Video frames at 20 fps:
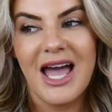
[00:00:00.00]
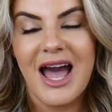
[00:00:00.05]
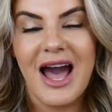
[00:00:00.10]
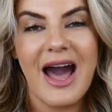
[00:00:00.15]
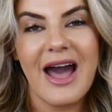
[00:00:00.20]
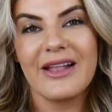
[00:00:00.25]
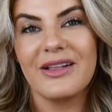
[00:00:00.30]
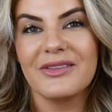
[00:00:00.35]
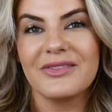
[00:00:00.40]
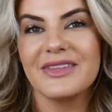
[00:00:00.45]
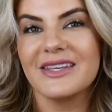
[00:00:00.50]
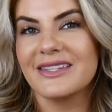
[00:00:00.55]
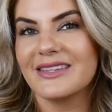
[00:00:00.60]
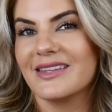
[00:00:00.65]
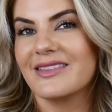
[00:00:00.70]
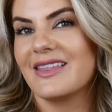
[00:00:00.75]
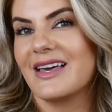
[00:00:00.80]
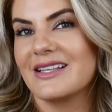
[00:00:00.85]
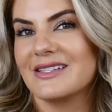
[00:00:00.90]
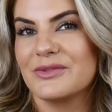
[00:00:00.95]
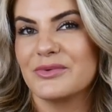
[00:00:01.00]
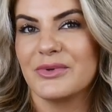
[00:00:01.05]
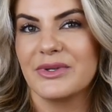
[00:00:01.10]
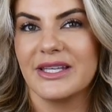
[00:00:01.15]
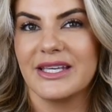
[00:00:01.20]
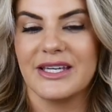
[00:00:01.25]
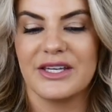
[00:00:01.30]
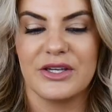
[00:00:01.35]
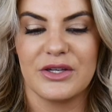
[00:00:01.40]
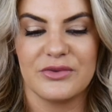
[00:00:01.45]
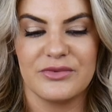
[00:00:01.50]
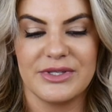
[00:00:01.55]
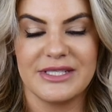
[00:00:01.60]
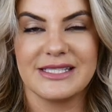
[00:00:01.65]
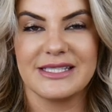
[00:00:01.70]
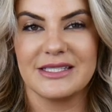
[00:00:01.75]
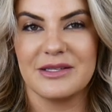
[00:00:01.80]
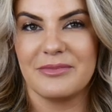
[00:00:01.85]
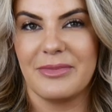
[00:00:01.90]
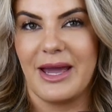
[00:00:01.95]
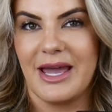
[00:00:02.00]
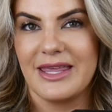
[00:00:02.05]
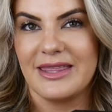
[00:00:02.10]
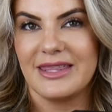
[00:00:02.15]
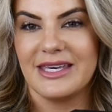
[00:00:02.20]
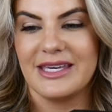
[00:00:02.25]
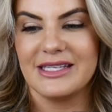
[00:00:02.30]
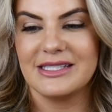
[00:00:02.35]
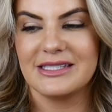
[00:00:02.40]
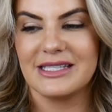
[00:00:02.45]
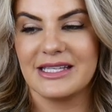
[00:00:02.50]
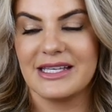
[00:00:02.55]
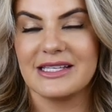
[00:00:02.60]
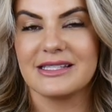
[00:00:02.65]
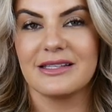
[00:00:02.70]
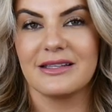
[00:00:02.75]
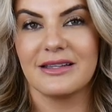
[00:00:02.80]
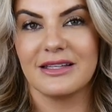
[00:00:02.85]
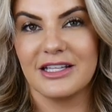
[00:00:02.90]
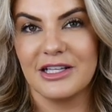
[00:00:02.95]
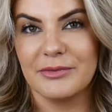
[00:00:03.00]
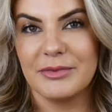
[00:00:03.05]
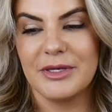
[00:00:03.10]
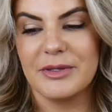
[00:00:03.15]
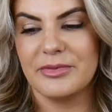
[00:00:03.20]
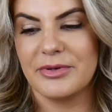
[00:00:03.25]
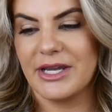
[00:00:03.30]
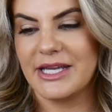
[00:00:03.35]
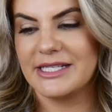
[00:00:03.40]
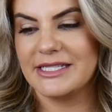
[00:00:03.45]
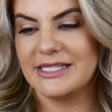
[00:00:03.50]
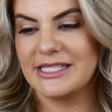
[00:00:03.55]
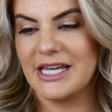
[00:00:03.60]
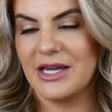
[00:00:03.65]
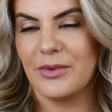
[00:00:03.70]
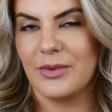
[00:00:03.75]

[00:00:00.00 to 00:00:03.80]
I don't think that that's really a good reason to buy this. It is a little bit pricey.